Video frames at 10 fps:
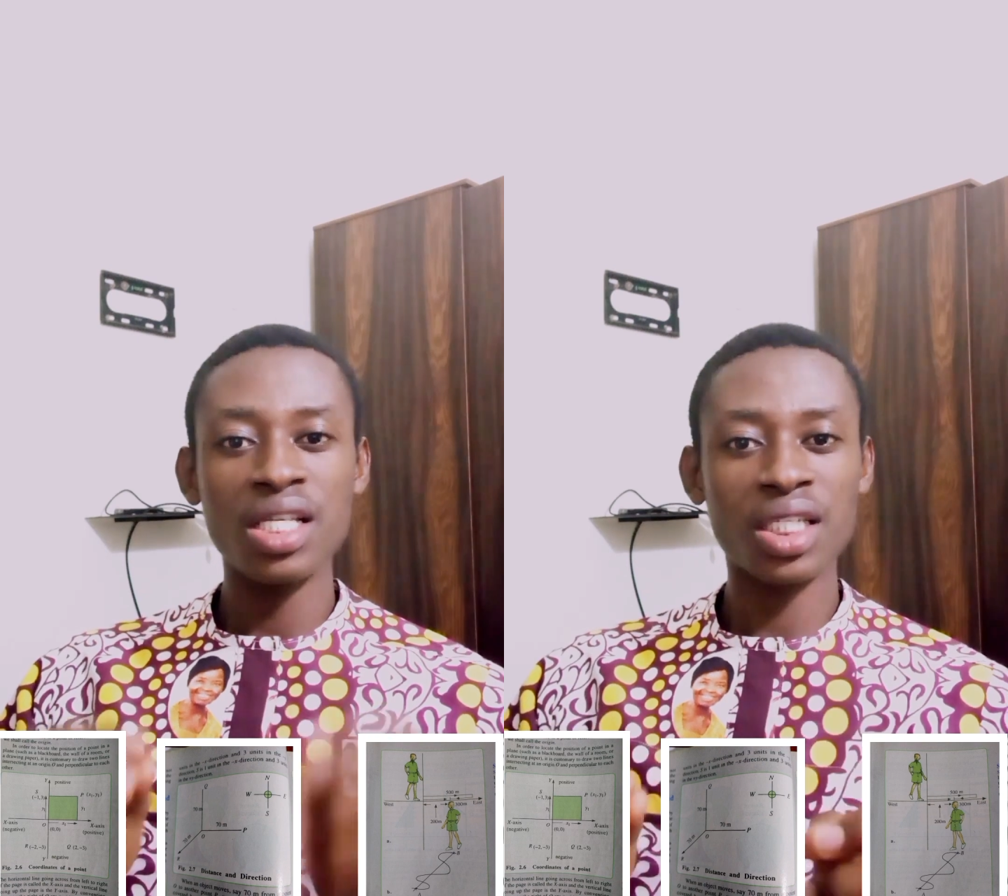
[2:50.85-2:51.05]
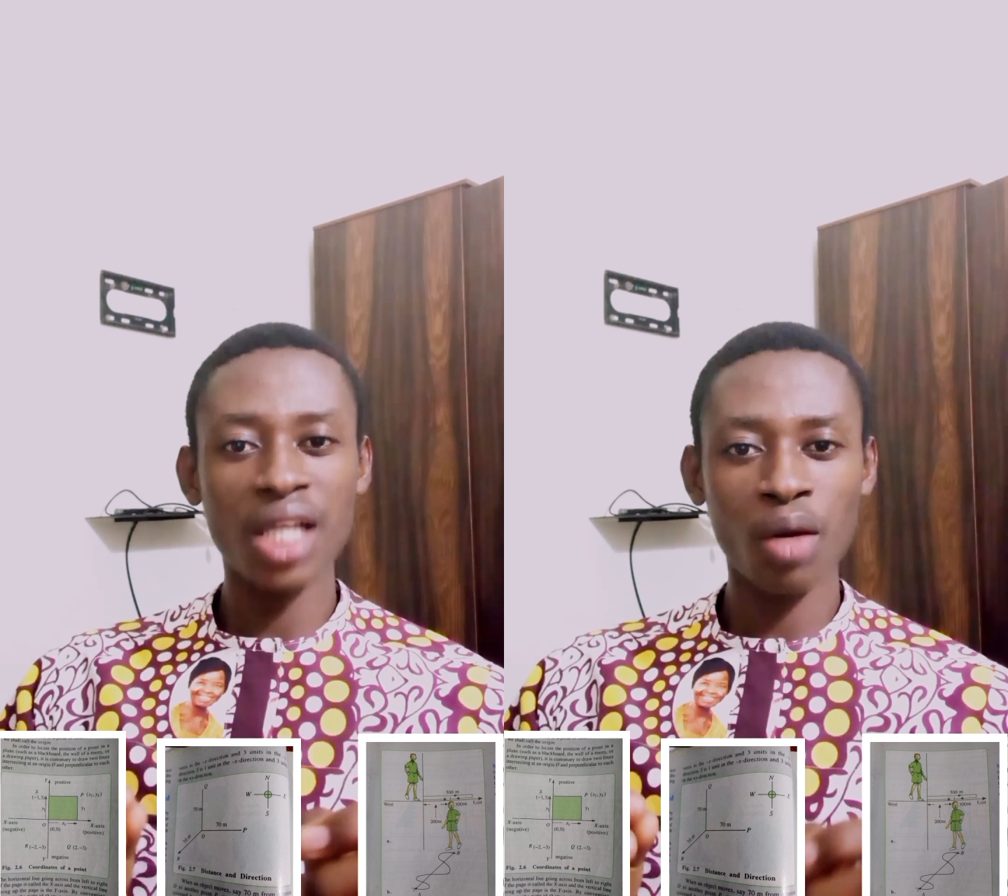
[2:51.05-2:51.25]

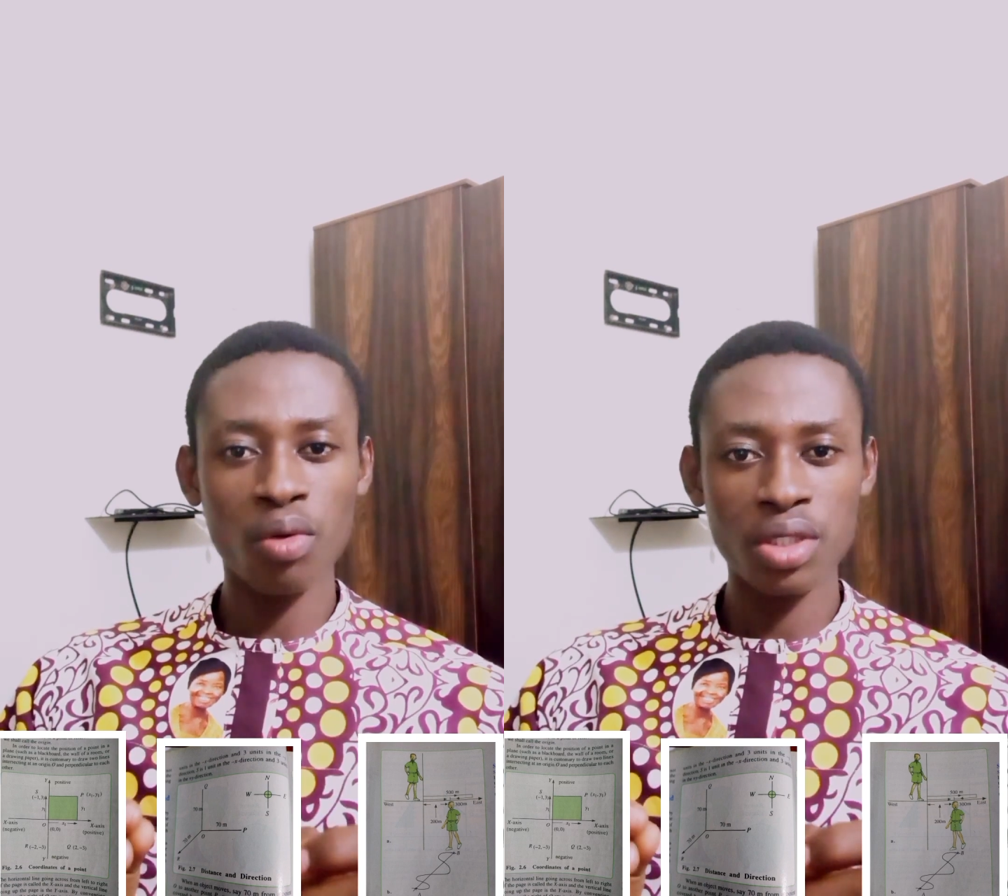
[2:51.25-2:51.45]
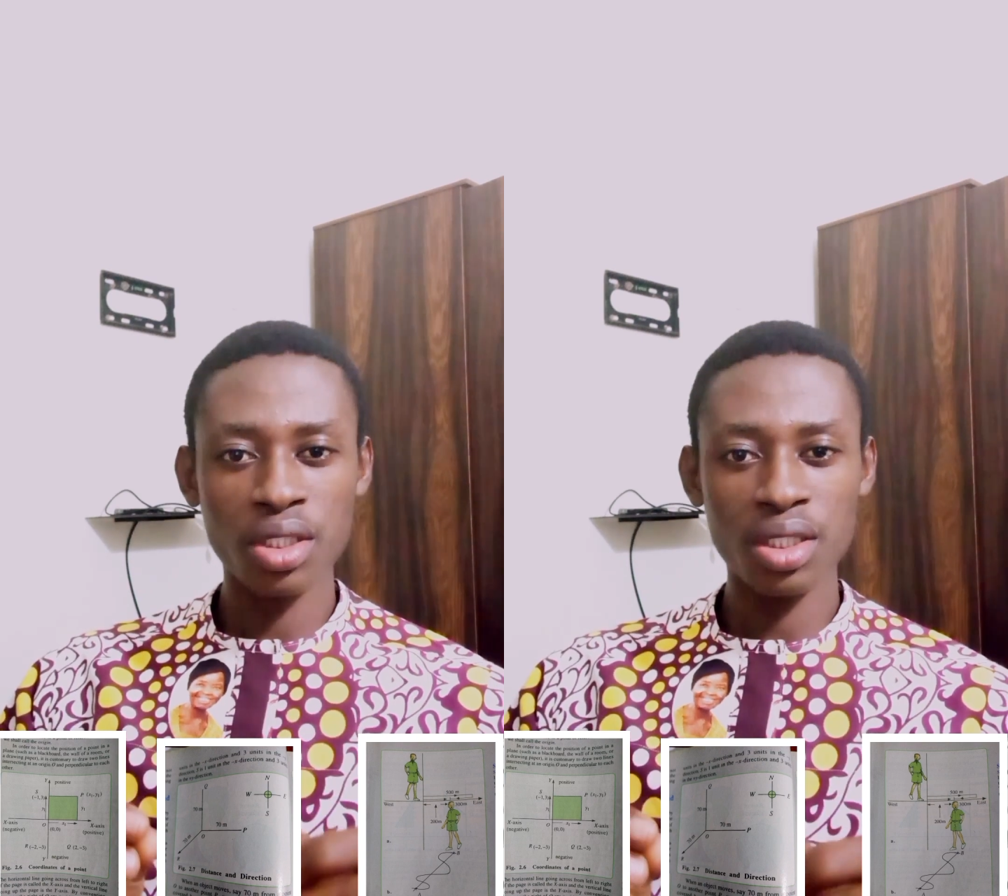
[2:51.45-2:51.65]
scalar
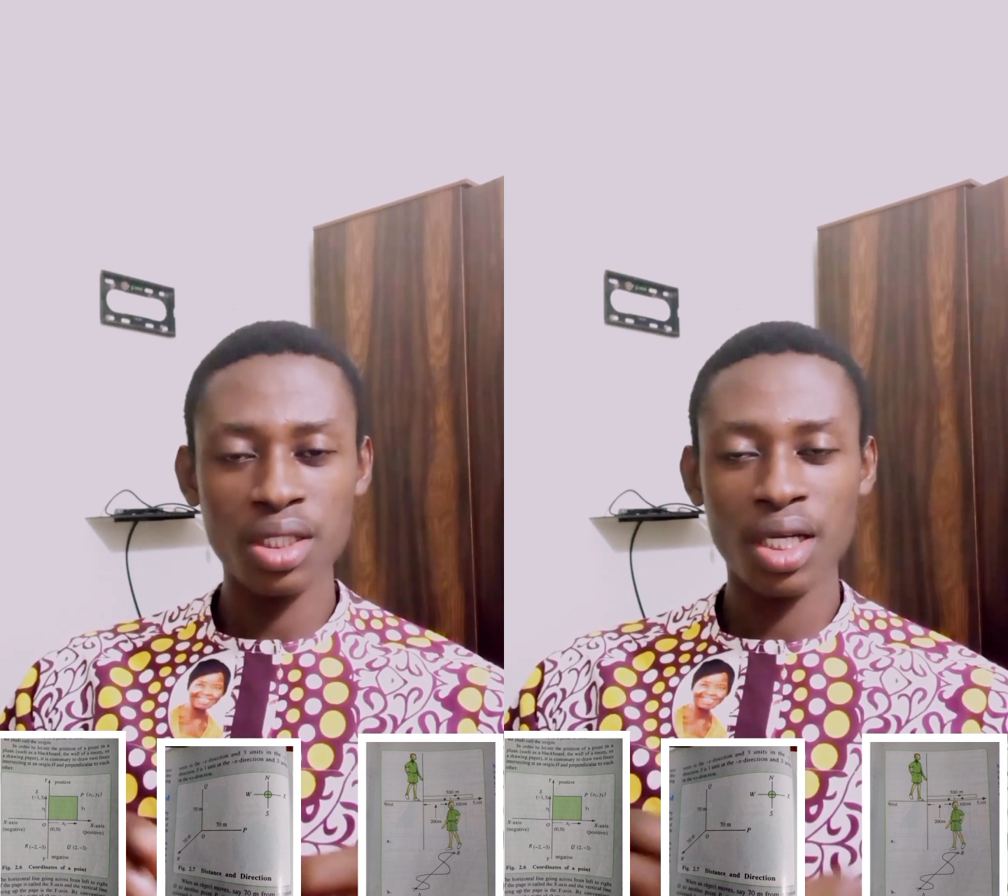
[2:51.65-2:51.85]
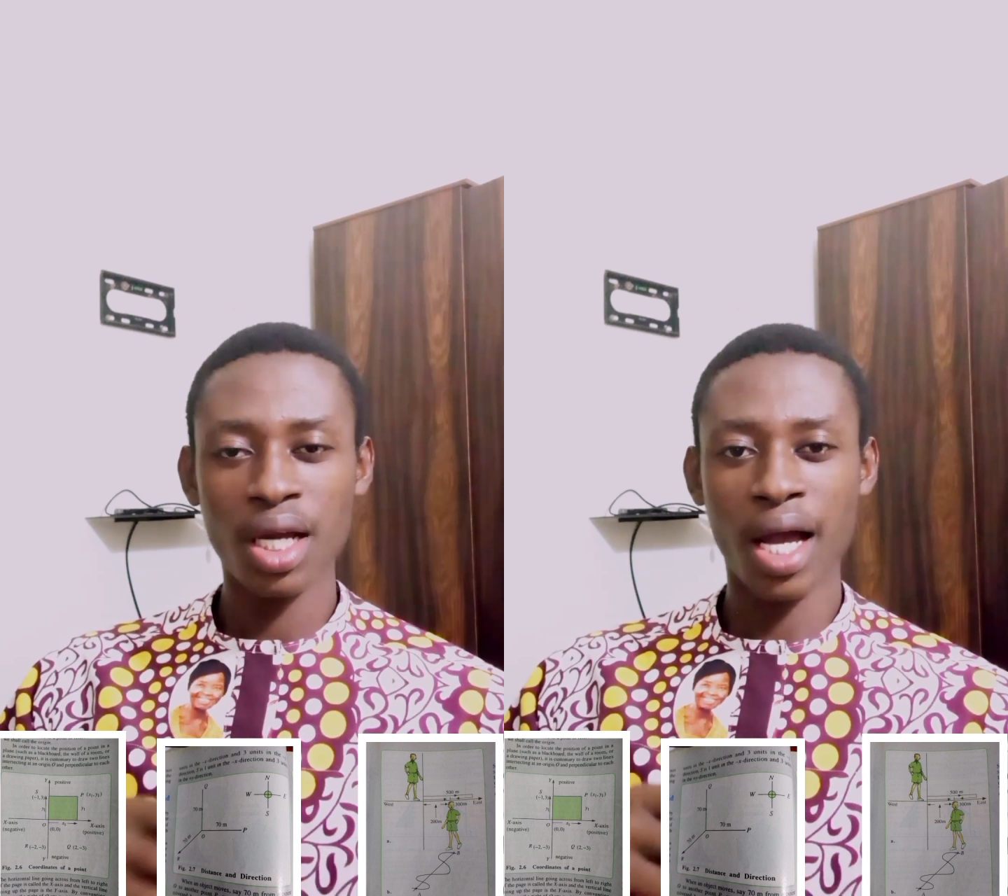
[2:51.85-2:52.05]
quantity,